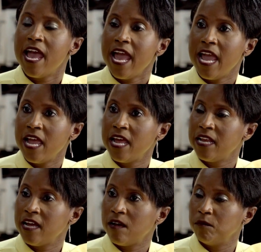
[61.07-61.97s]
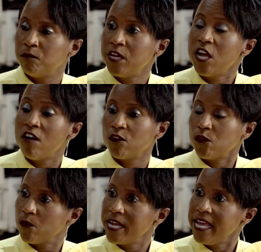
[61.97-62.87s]
and we cover
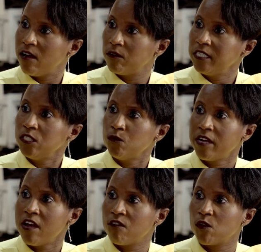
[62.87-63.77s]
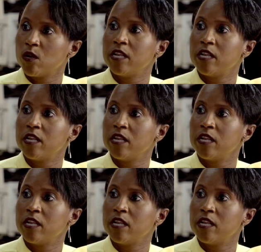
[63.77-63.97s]
three counties. We cover